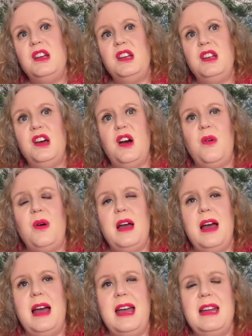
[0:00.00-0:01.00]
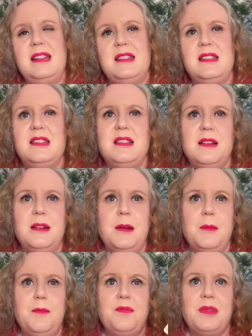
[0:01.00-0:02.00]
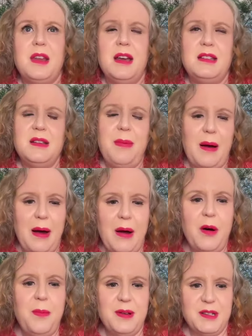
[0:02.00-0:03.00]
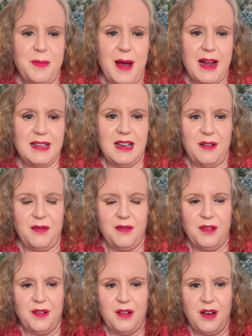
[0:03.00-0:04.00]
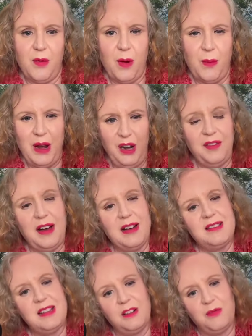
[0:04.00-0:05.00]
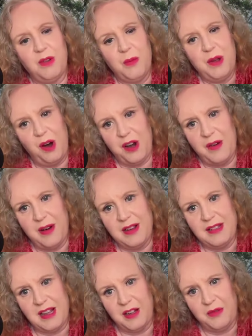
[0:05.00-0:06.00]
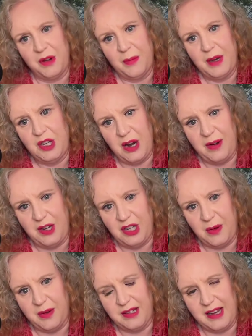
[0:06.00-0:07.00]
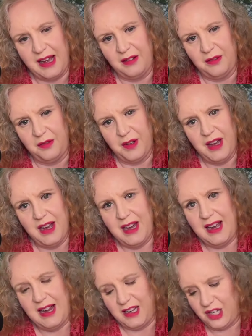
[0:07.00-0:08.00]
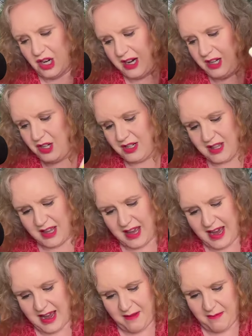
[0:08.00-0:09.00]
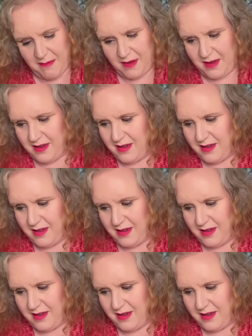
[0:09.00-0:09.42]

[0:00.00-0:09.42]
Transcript: It's about our perspective. And when we love ourselves, when we honor ourselves, when we cherish ourselves, it changes the game.